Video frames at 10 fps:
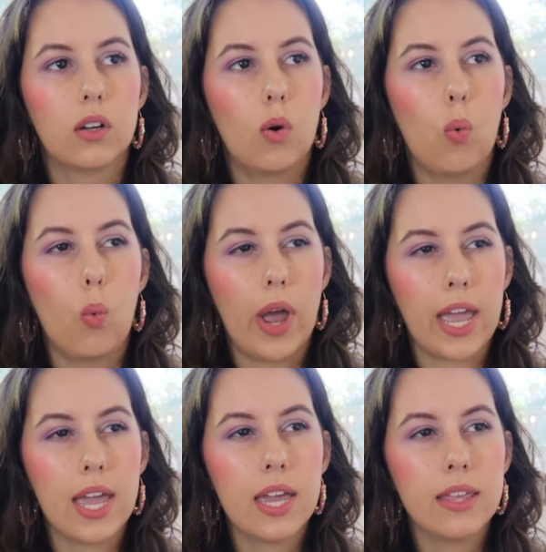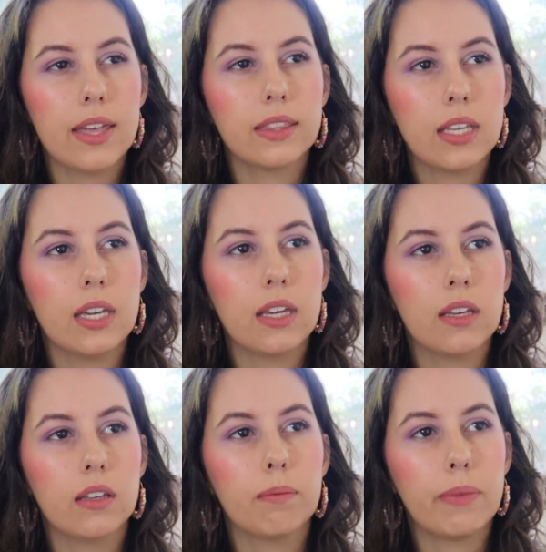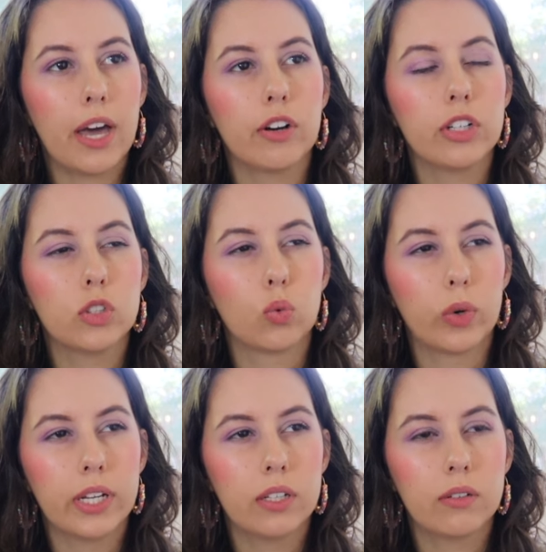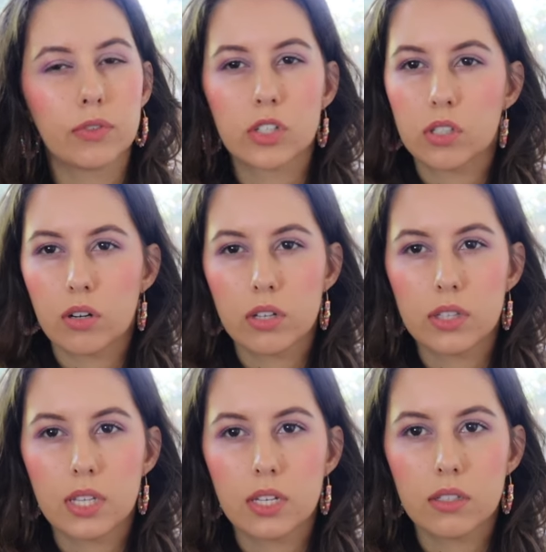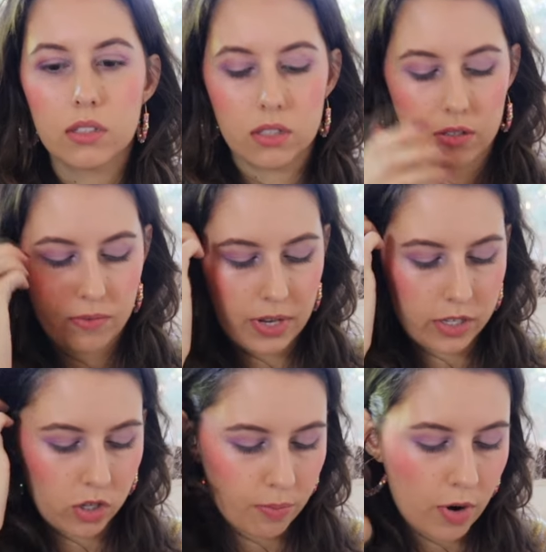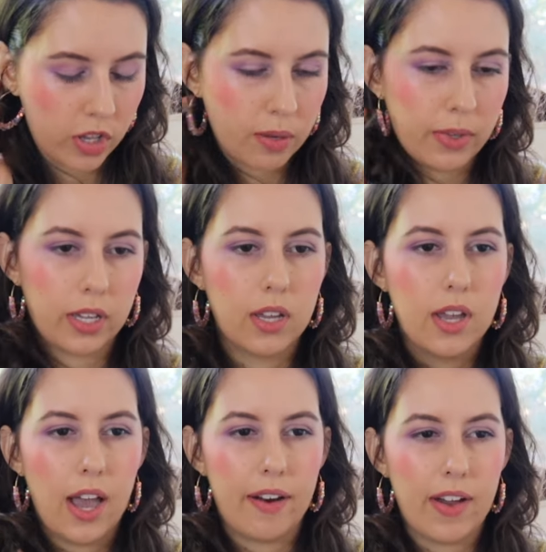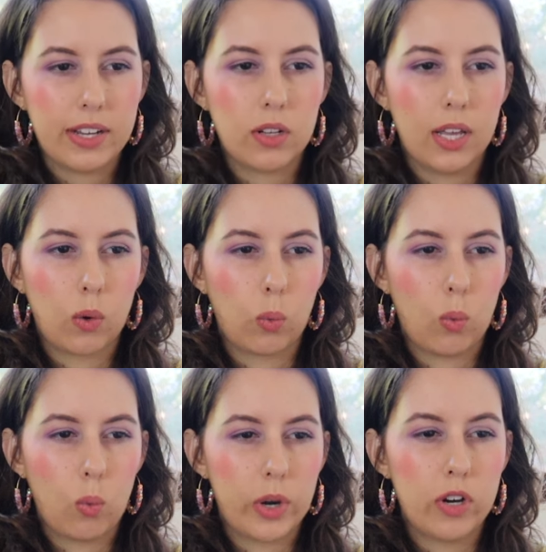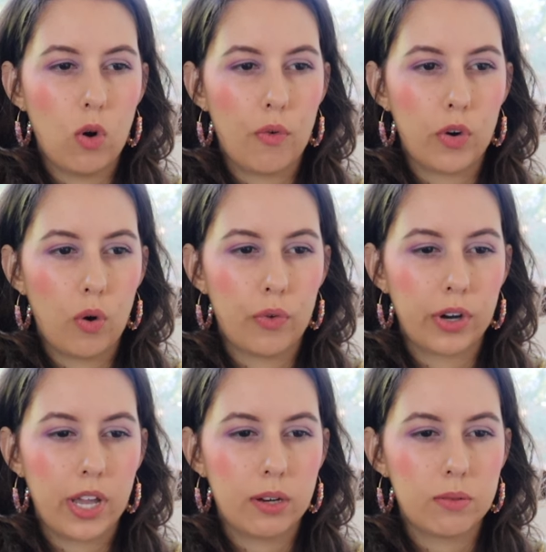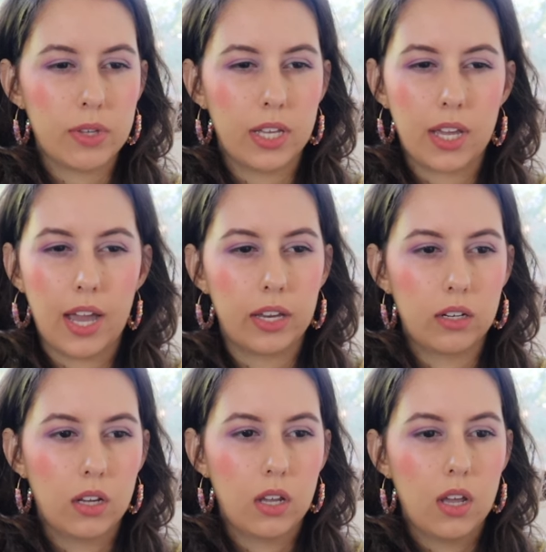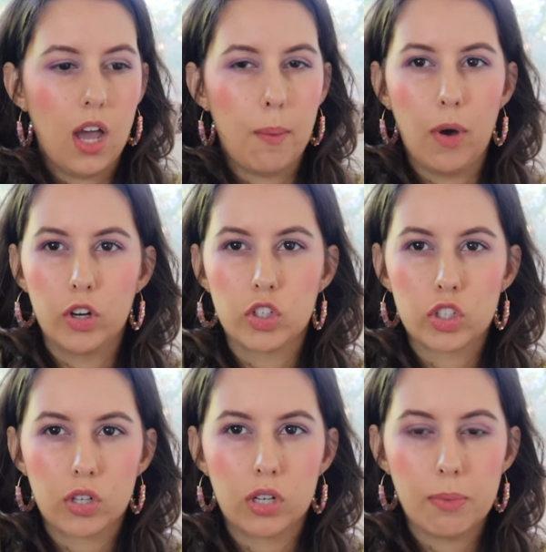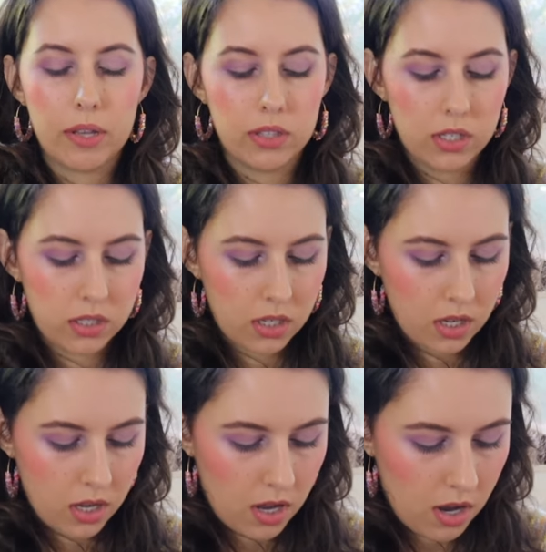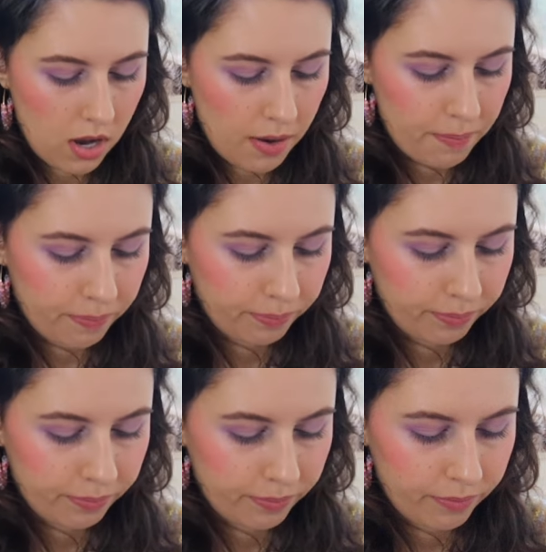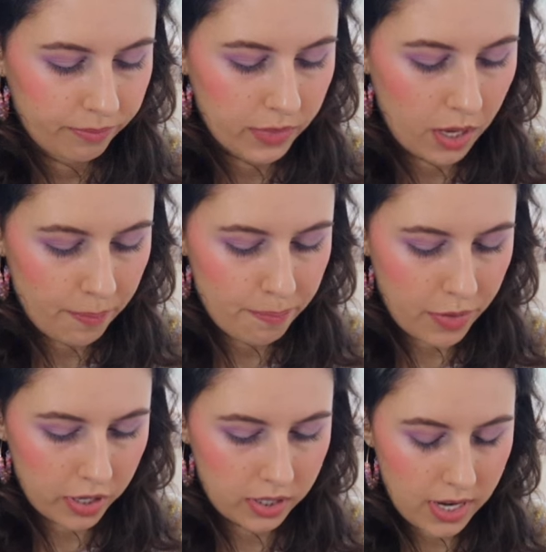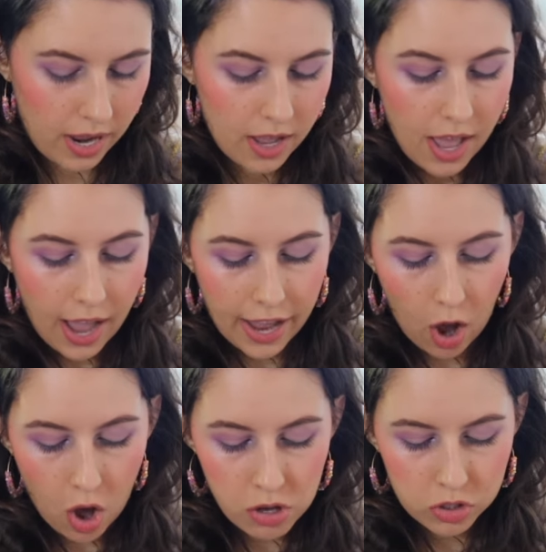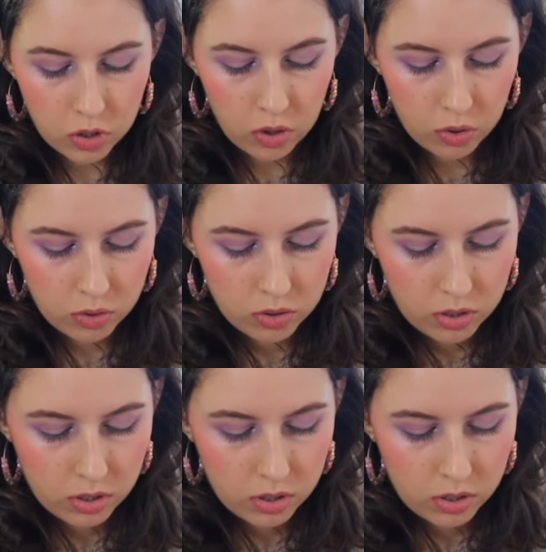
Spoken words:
way that the pattern is written for certain things. Like certain parts, I'm like, I had to like read it over and over again to be like, I'm unsure about this. But yeah, I also